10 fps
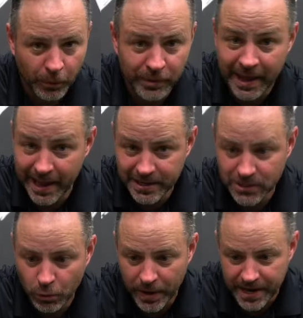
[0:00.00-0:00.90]
the head
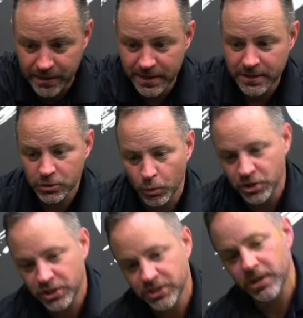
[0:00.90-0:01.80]
is the weight. So
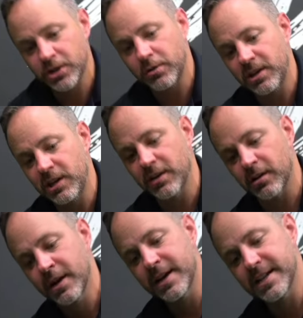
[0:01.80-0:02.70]
what she's gonna do
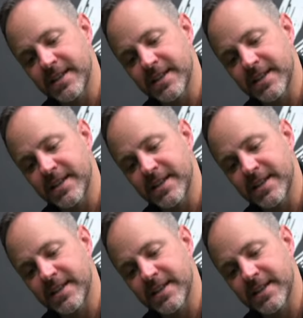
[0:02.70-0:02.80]
here is